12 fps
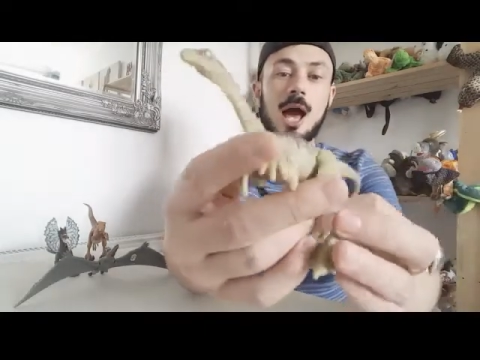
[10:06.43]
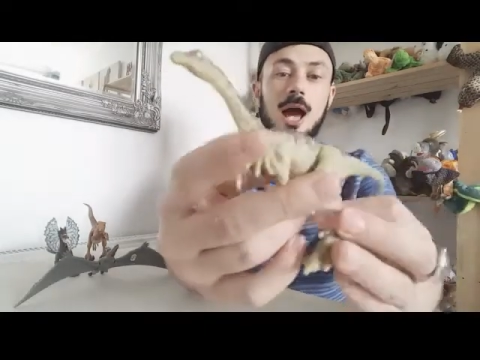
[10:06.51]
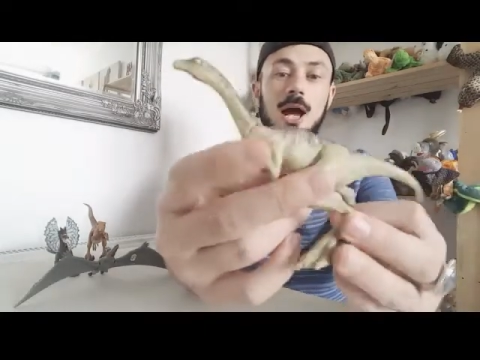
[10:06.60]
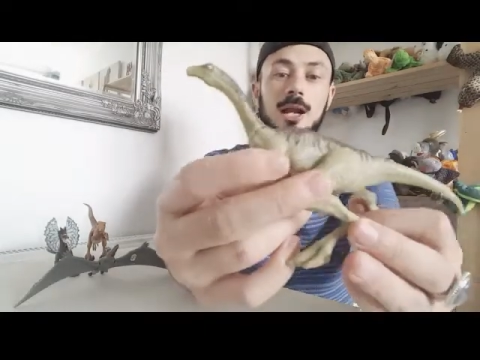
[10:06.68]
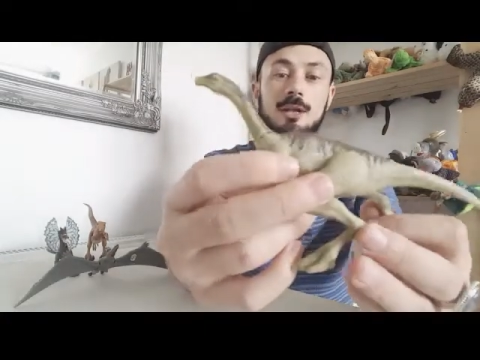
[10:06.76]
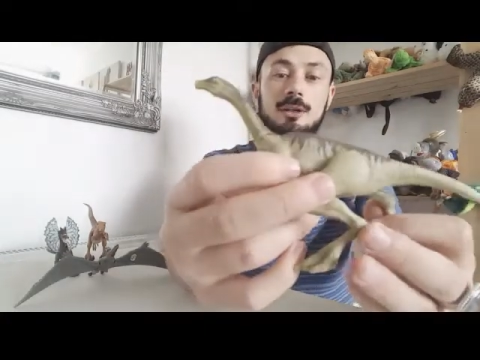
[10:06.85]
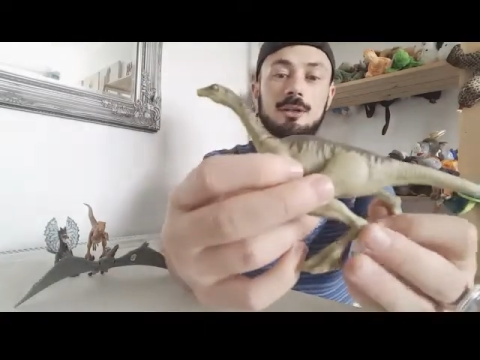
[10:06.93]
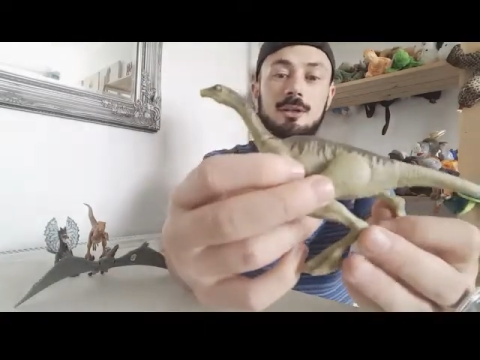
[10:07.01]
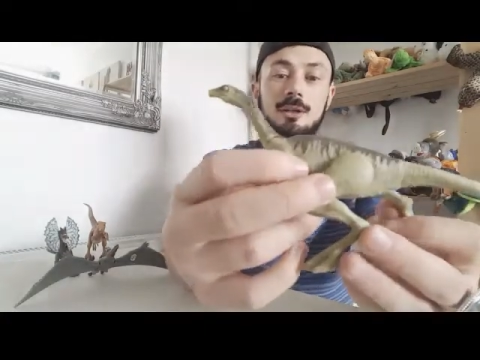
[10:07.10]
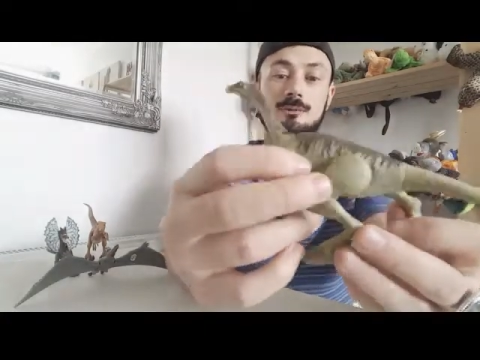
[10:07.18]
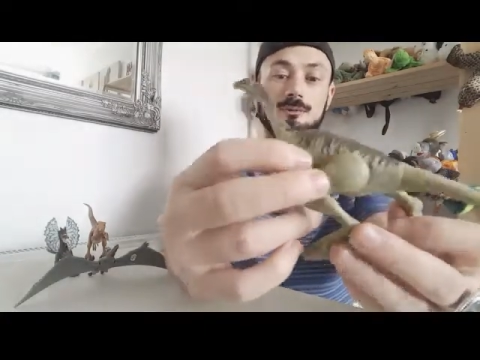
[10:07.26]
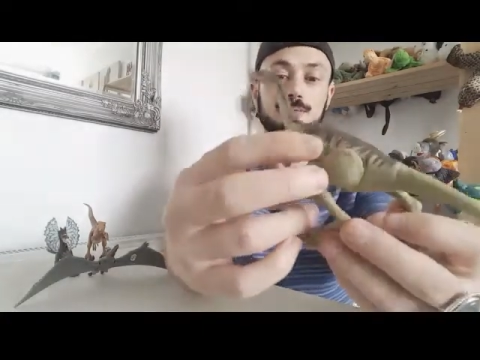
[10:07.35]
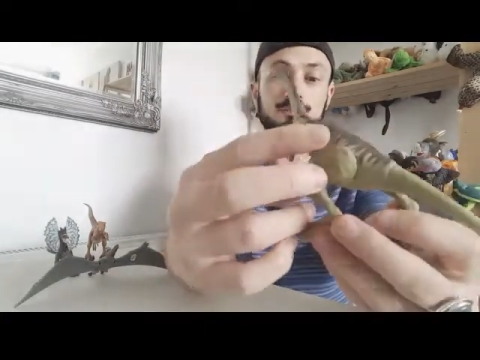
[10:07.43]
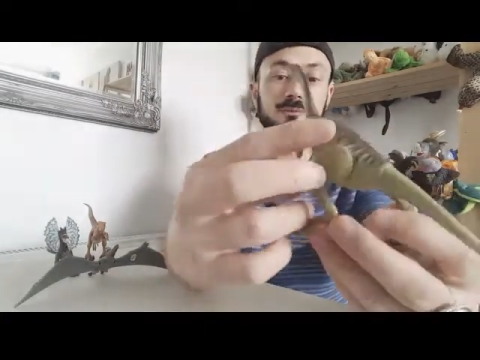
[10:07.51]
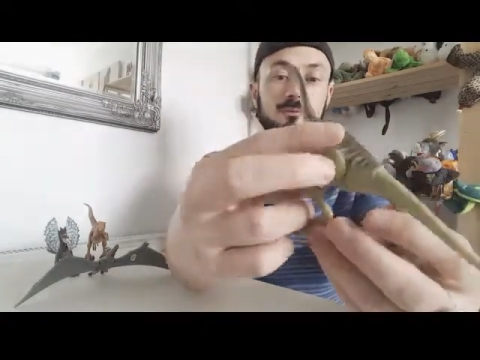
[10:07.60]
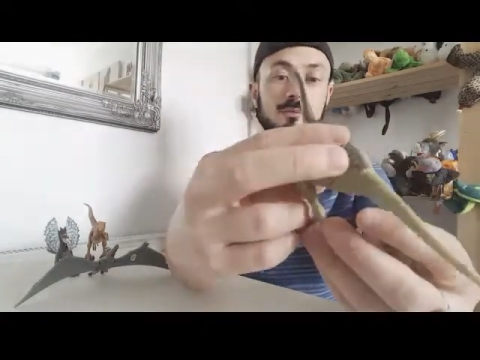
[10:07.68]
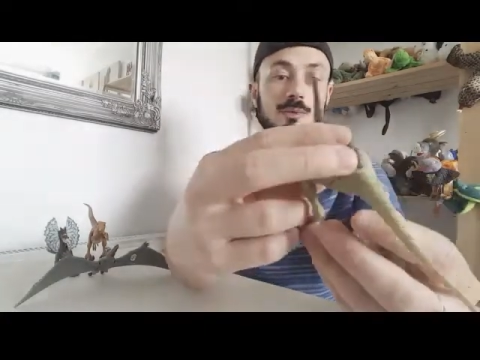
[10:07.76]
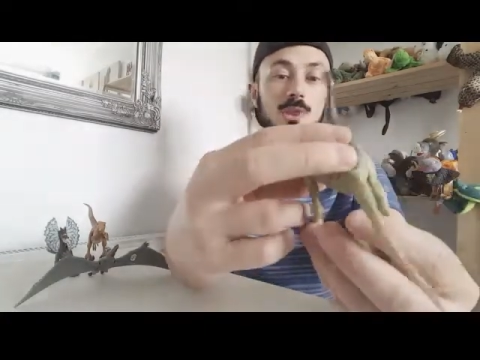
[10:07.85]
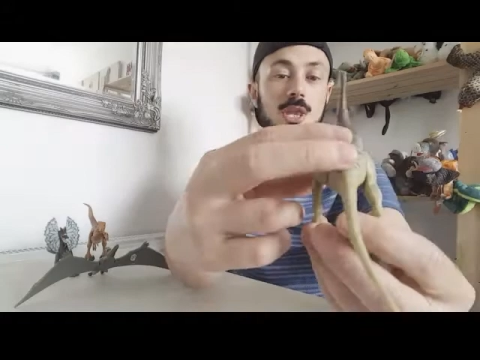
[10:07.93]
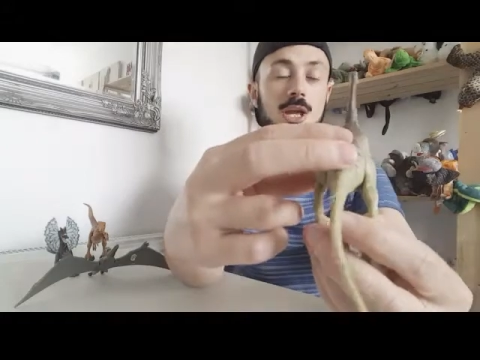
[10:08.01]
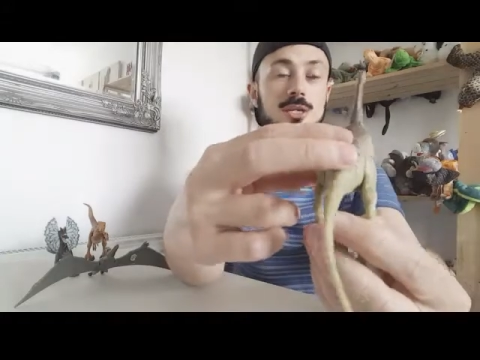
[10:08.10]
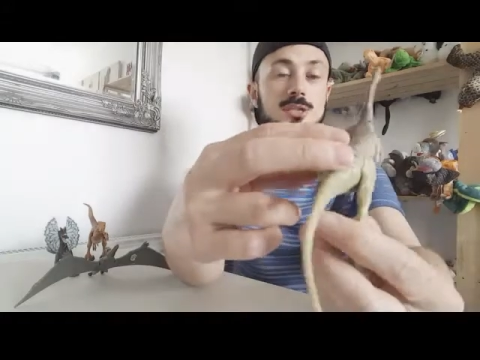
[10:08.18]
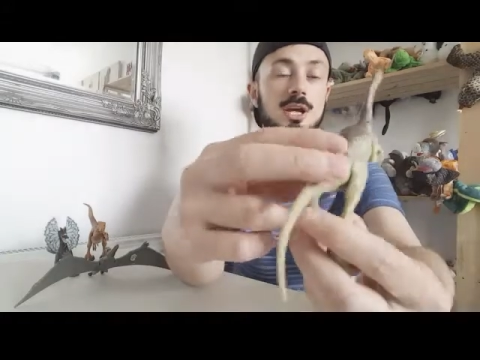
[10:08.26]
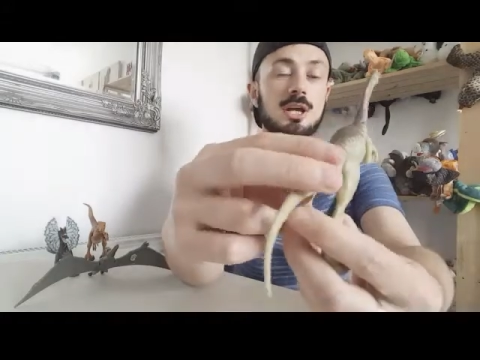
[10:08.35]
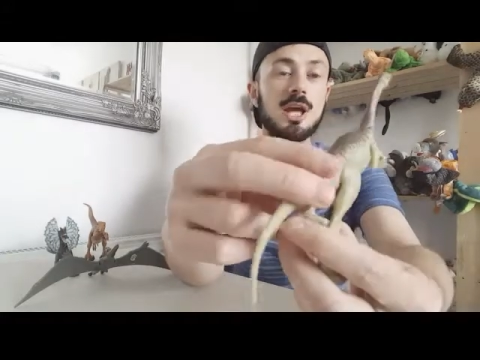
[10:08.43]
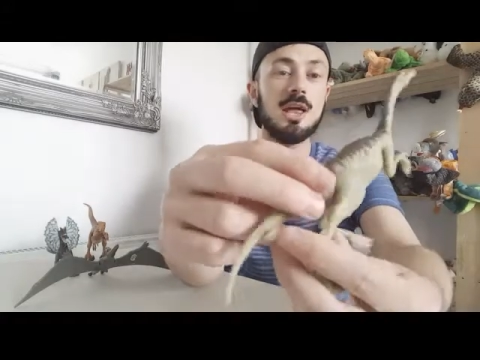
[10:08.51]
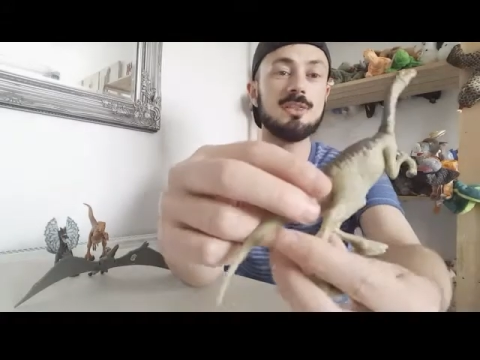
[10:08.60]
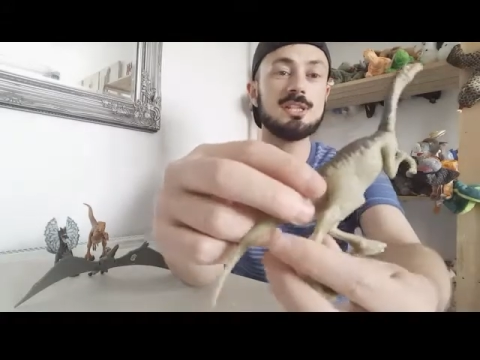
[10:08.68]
And so yeah,